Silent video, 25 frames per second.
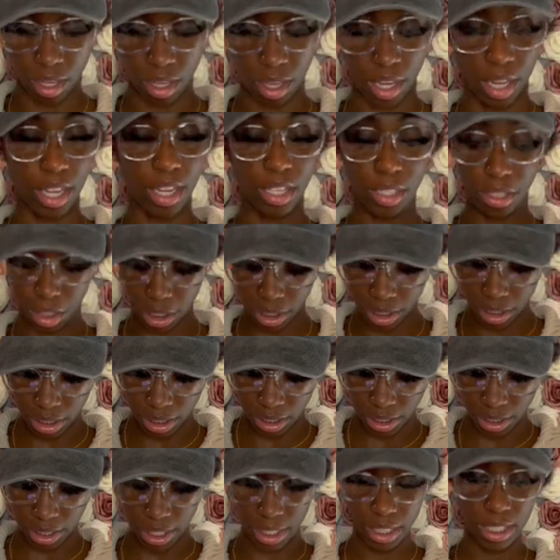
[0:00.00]
it just
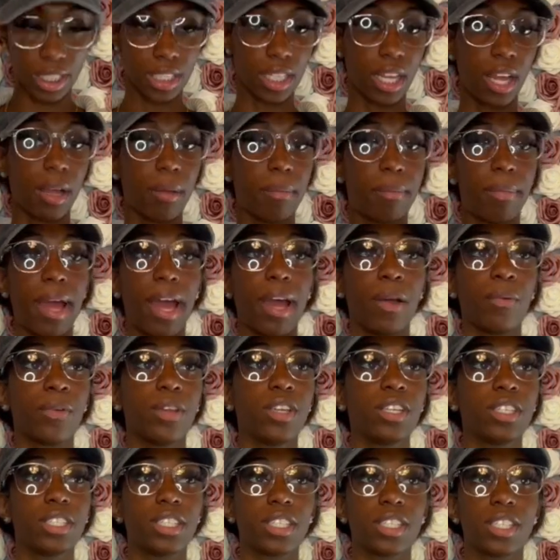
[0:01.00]
it's something about when you
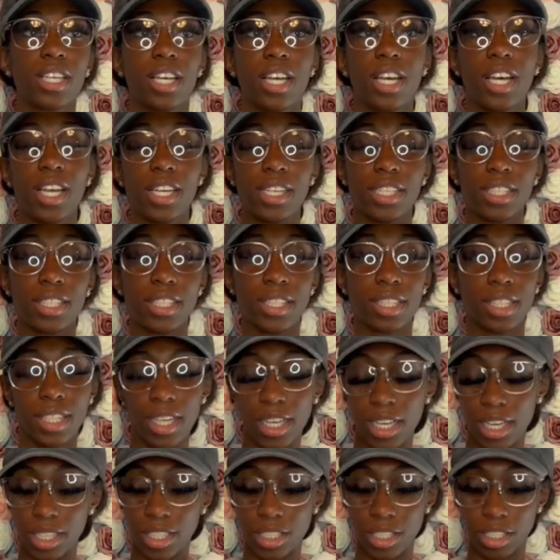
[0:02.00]
just cut the slit
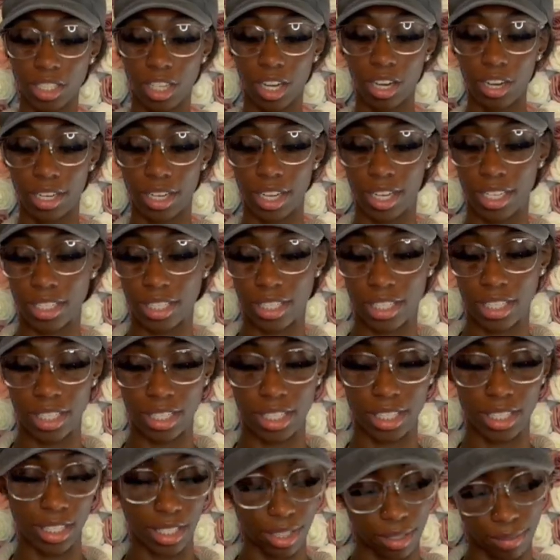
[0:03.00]
in the shirt that
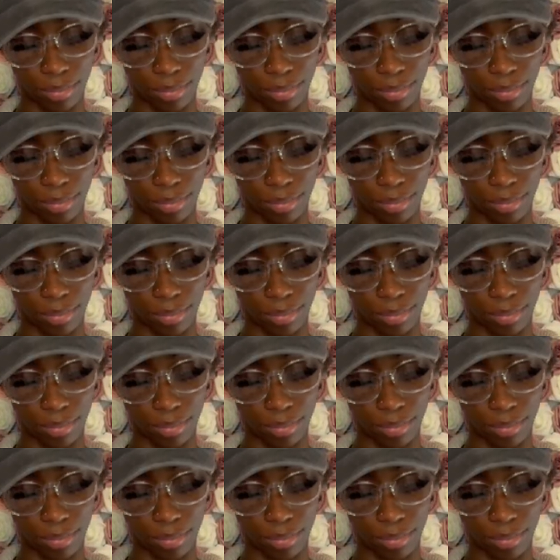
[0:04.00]
just